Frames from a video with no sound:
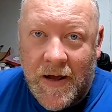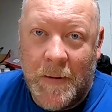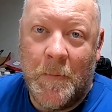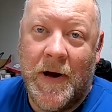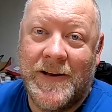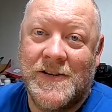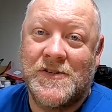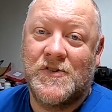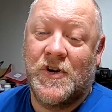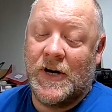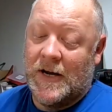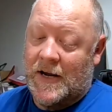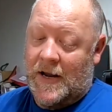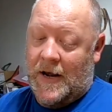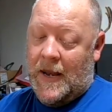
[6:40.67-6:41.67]
I might just
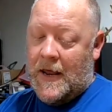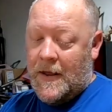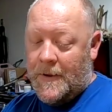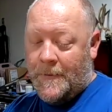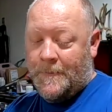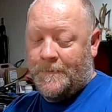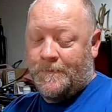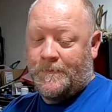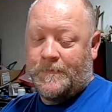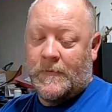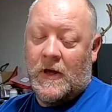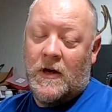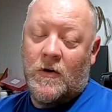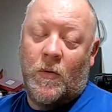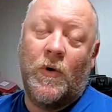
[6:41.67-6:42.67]
trade it in.
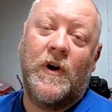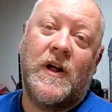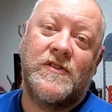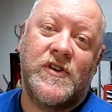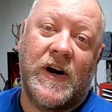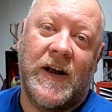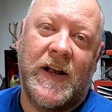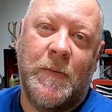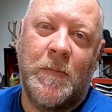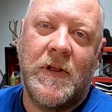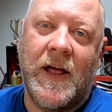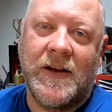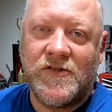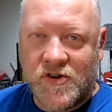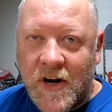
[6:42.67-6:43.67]
Or not trade it in, but
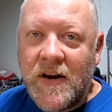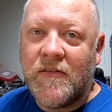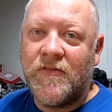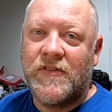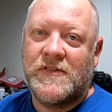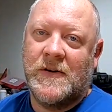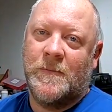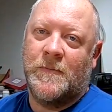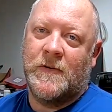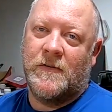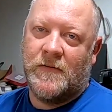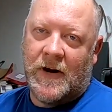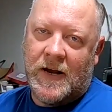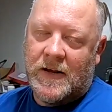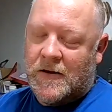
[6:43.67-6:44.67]
like trade it for something,
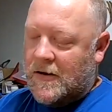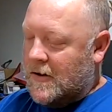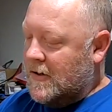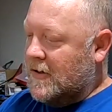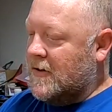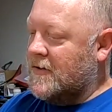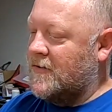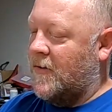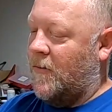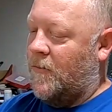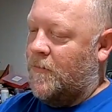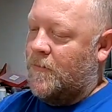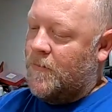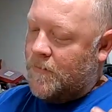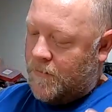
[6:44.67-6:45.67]
right? So,
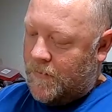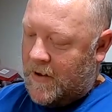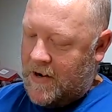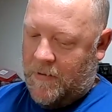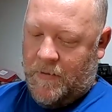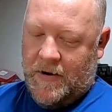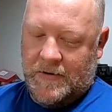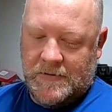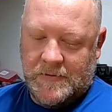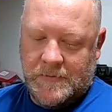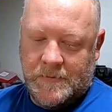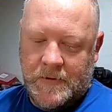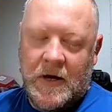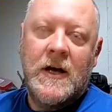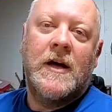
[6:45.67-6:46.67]

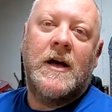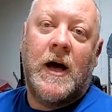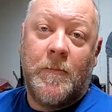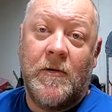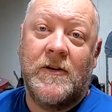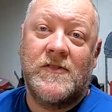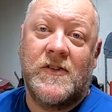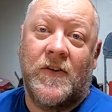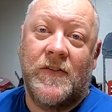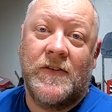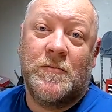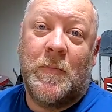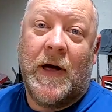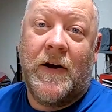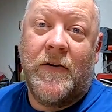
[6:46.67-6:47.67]
anyways, I'm going to install
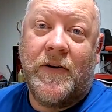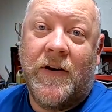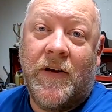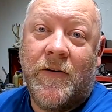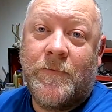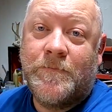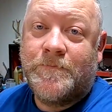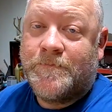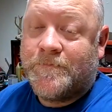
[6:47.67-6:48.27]
this battery now.